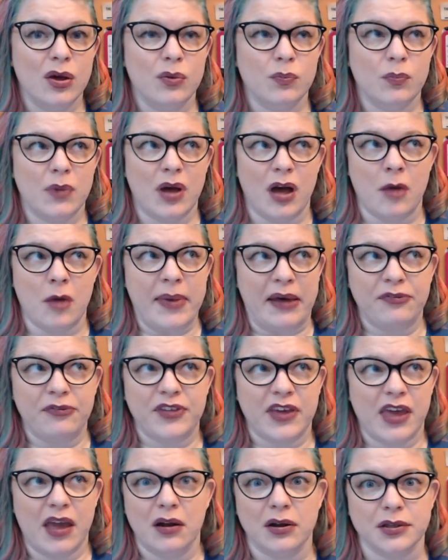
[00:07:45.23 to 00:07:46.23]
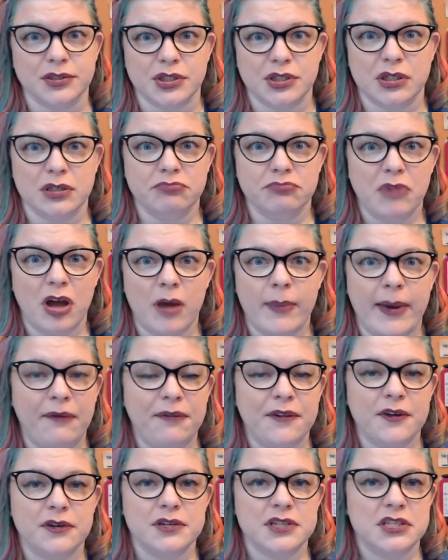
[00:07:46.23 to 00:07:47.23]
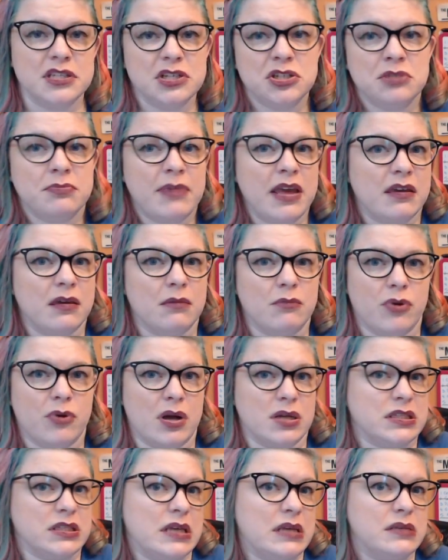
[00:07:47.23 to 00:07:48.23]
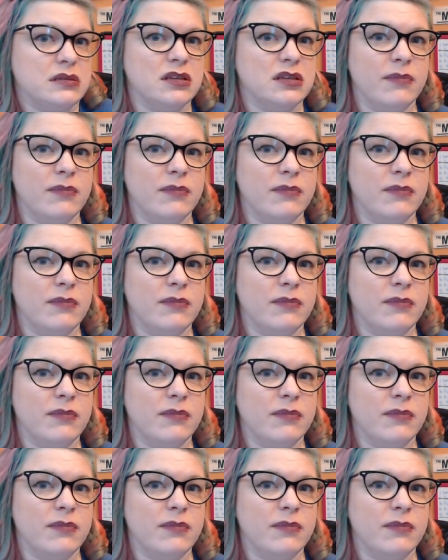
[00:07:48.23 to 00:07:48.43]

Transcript: about the character, about their decision-making process,